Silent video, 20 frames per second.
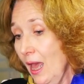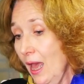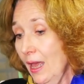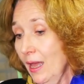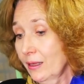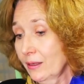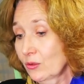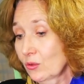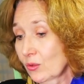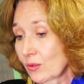
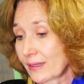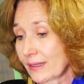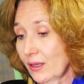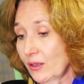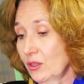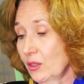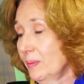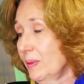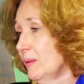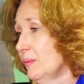And
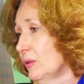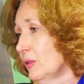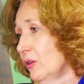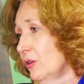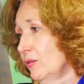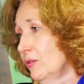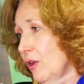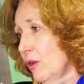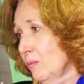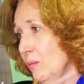also the people
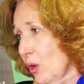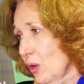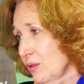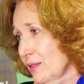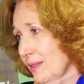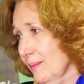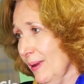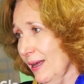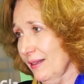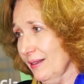who know
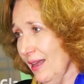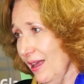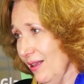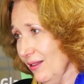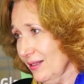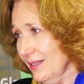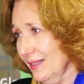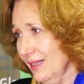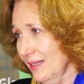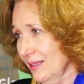most about the
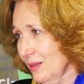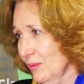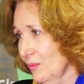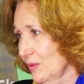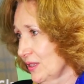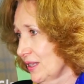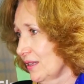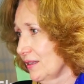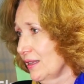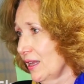health
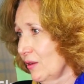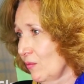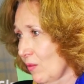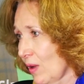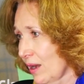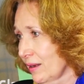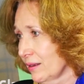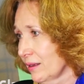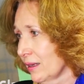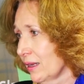systems that they
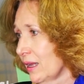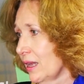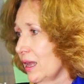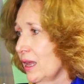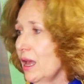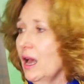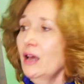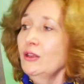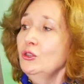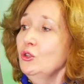run
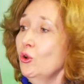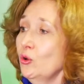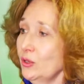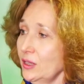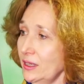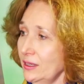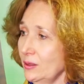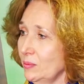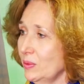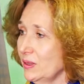are
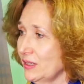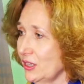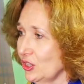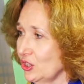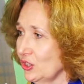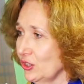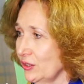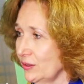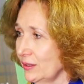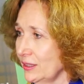not in a
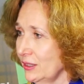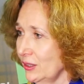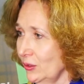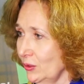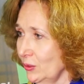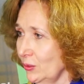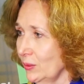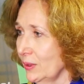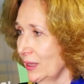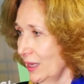position
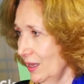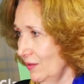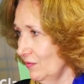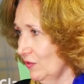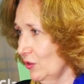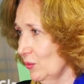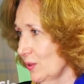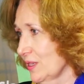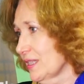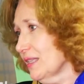to
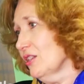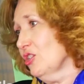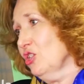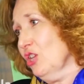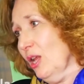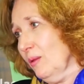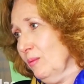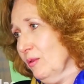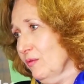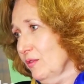influence the
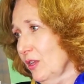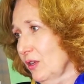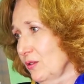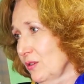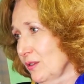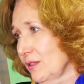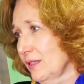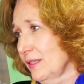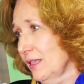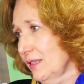shape of
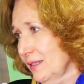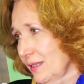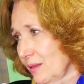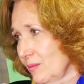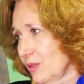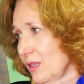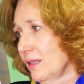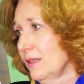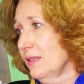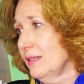those
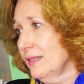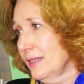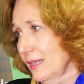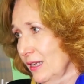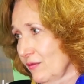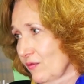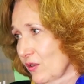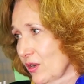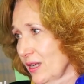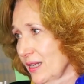systems and the
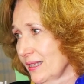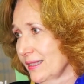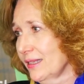delivery.